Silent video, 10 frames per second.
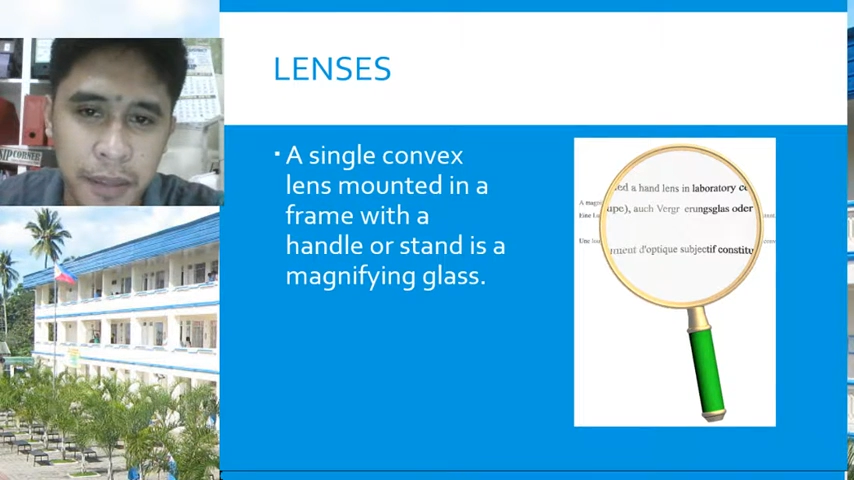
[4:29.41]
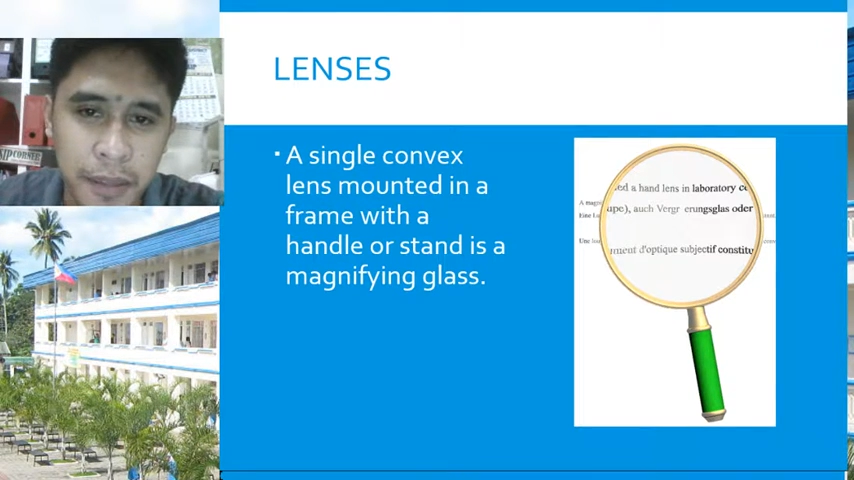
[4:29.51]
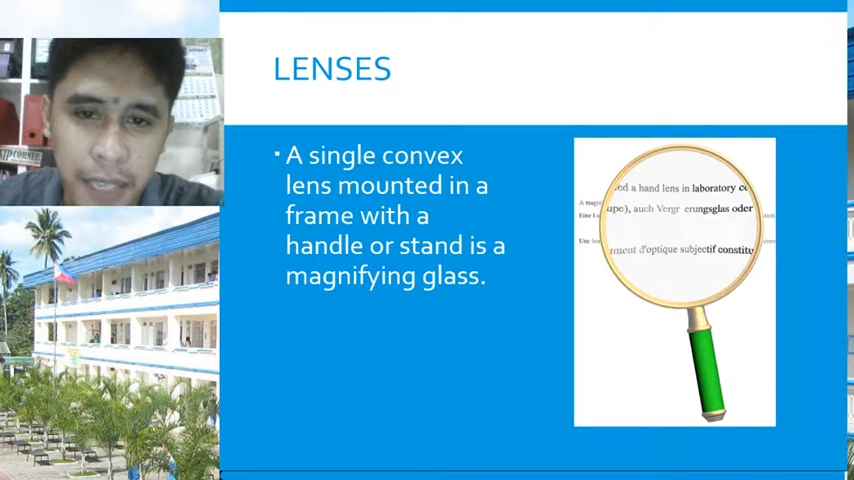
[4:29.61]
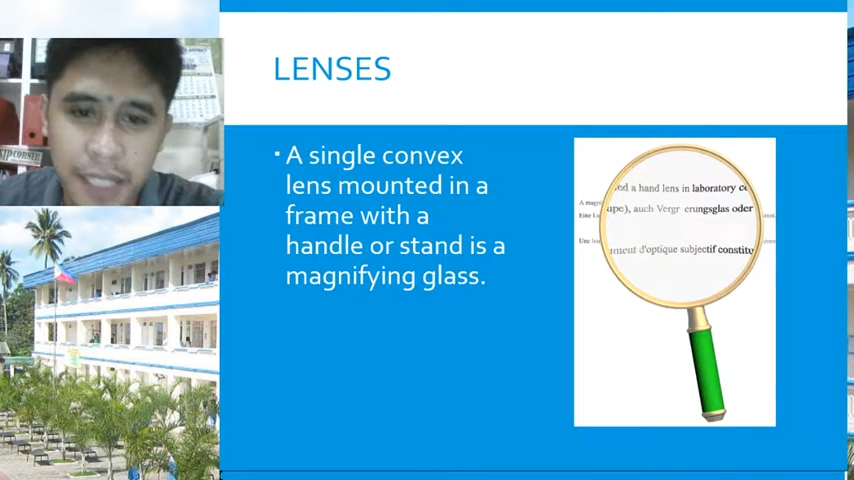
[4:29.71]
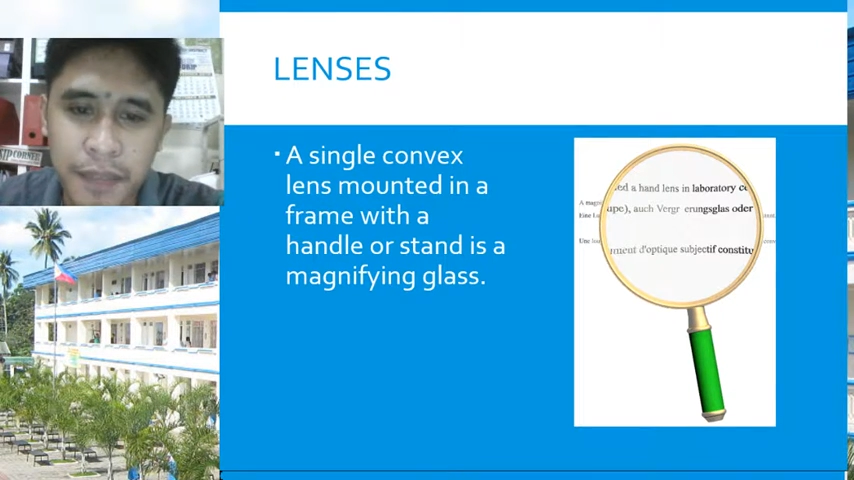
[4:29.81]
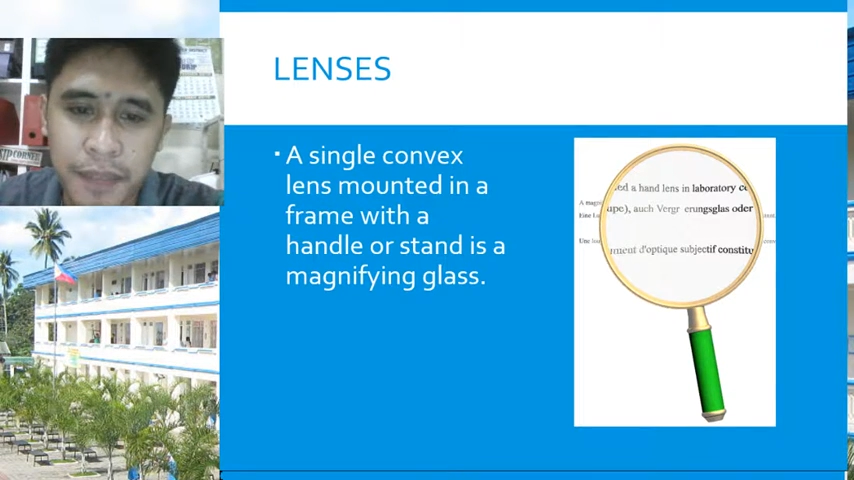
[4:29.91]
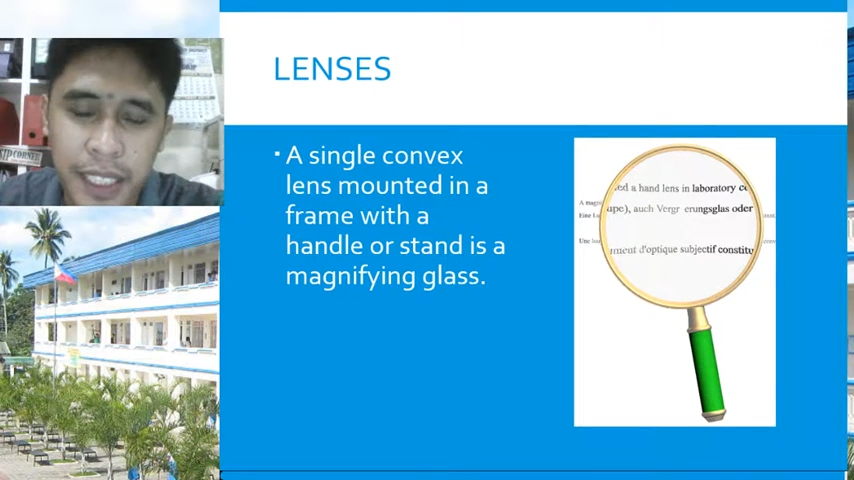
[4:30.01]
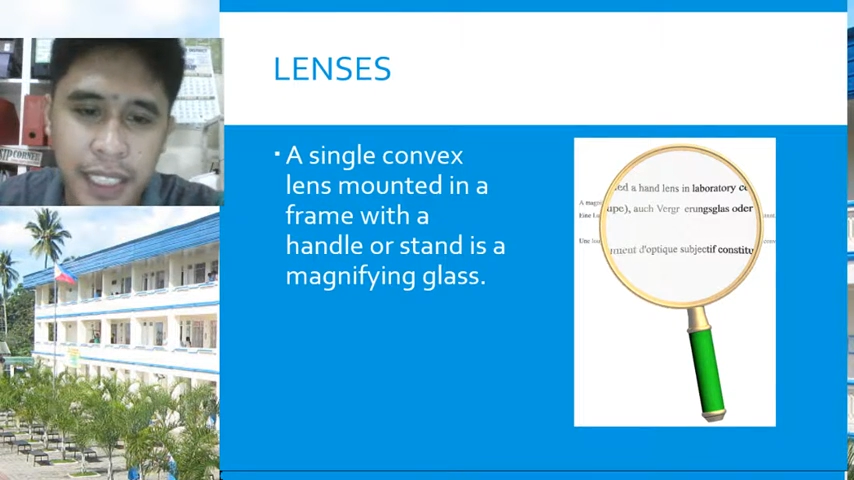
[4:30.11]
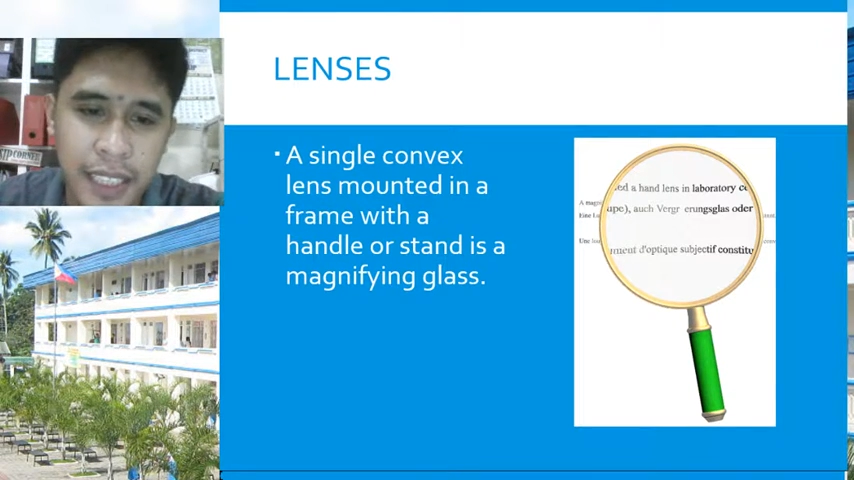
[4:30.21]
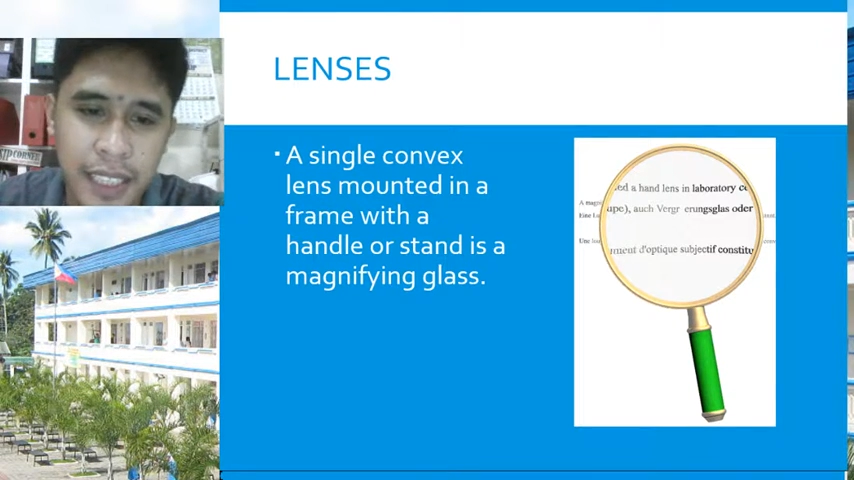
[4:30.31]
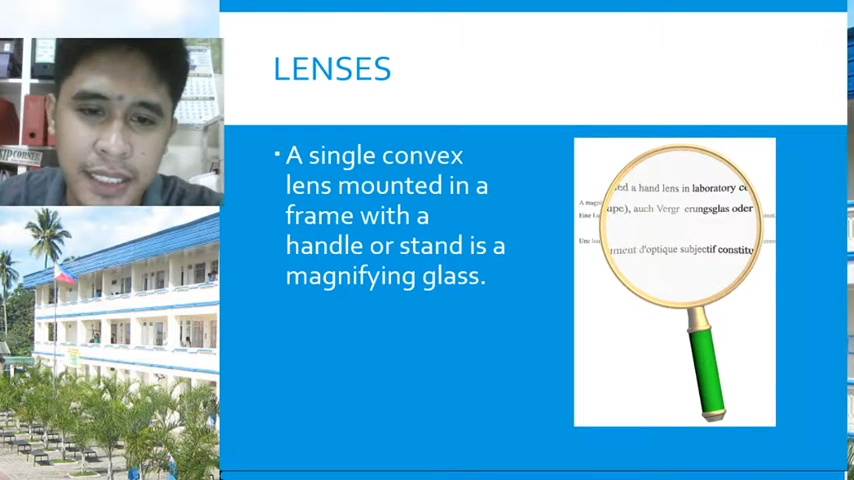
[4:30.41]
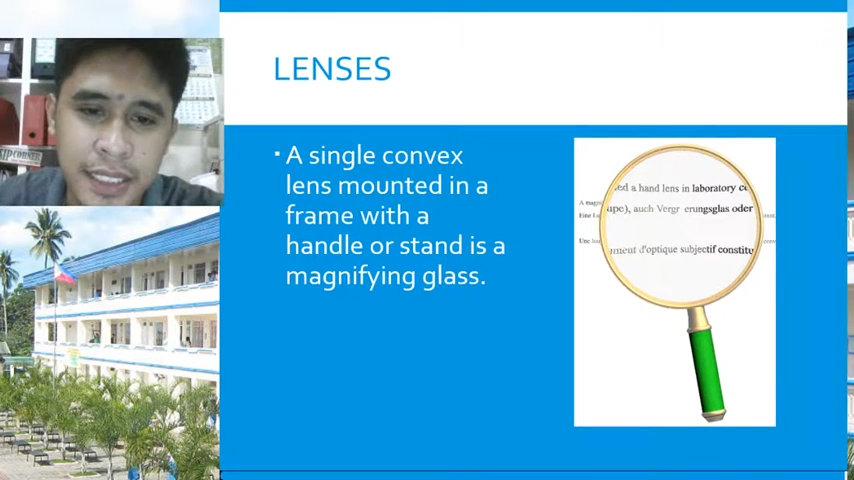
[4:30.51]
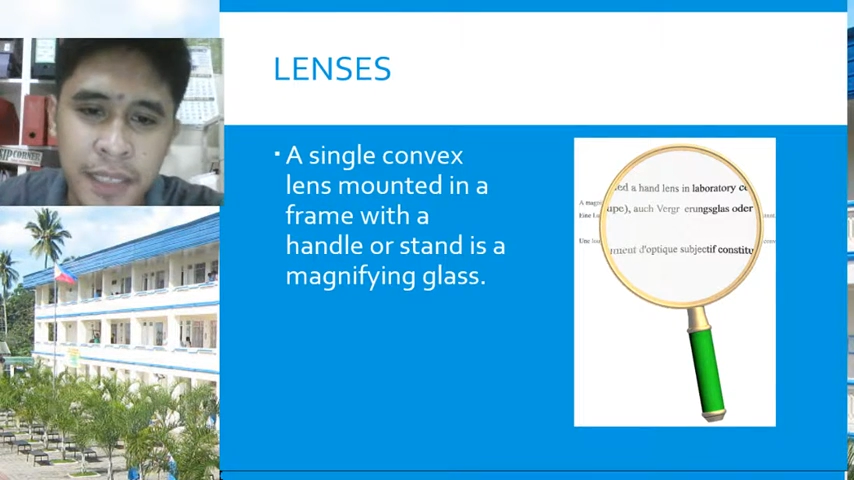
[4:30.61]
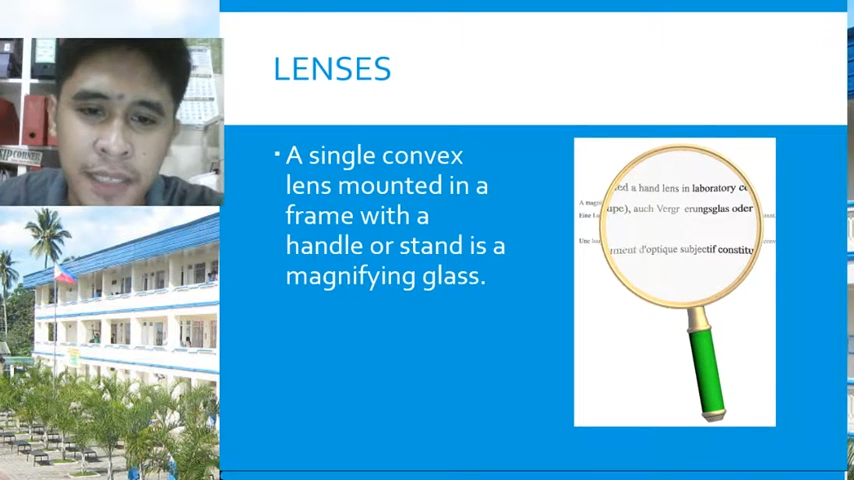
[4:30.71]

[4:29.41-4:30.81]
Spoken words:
magnifying glasses.